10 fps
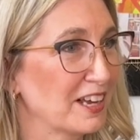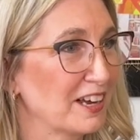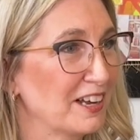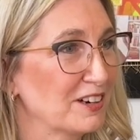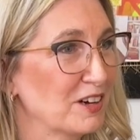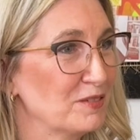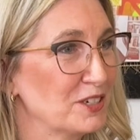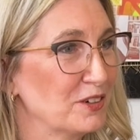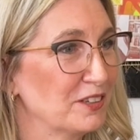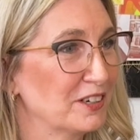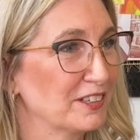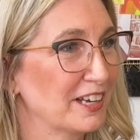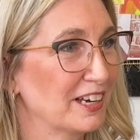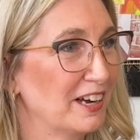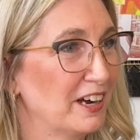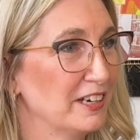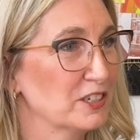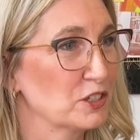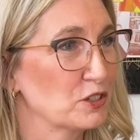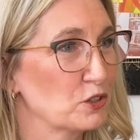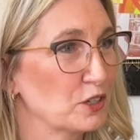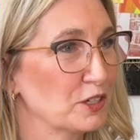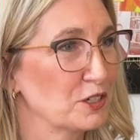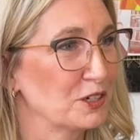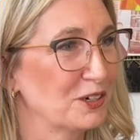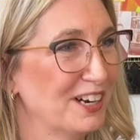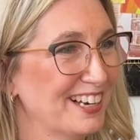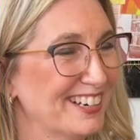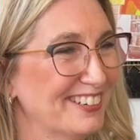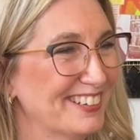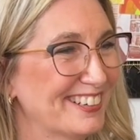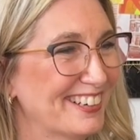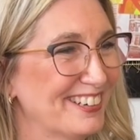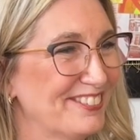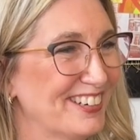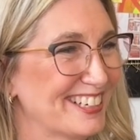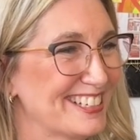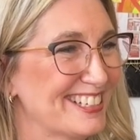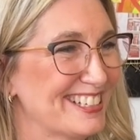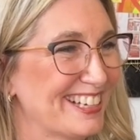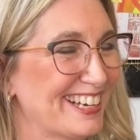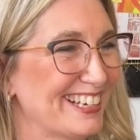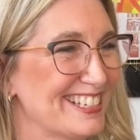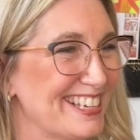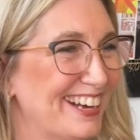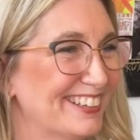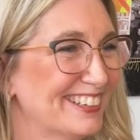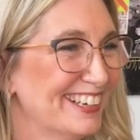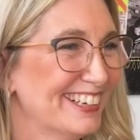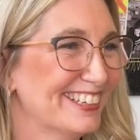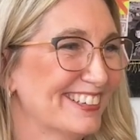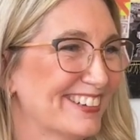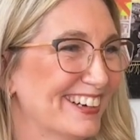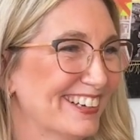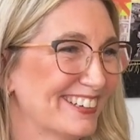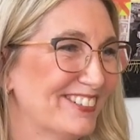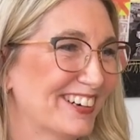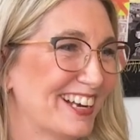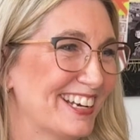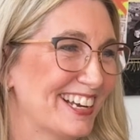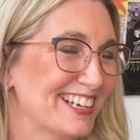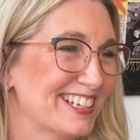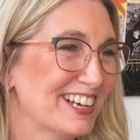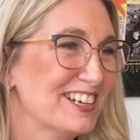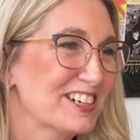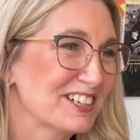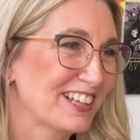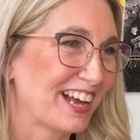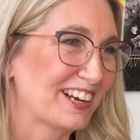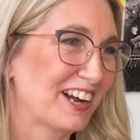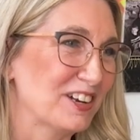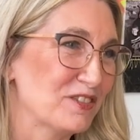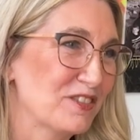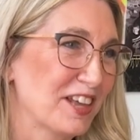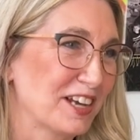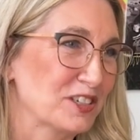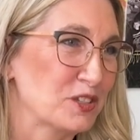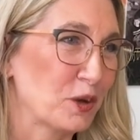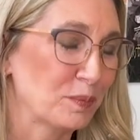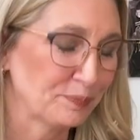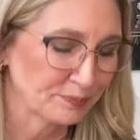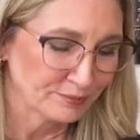kind of come to you and they're like, I just trust you. I know you're going to fix this. I can tell you got what I need, that kind of thing. So,